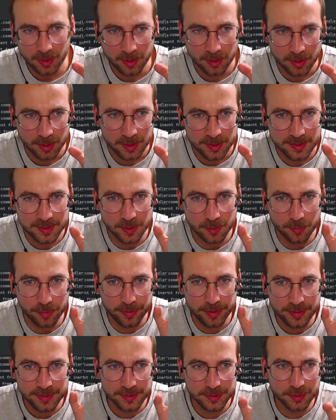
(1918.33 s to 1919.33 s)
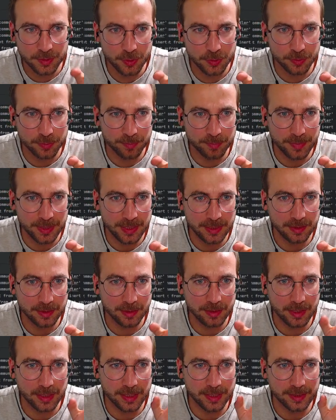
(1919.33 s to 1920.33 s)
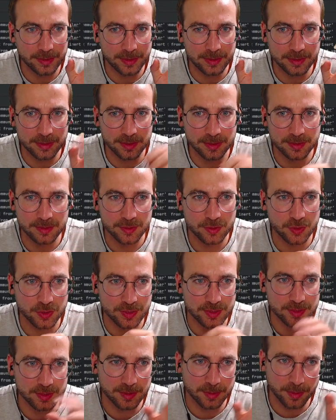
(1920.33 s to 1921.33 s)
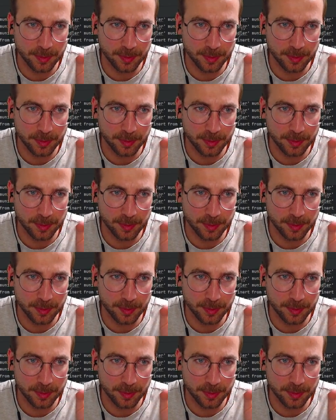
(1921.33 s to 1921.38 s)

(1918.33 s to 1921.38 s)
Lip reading: So this could mean that it's just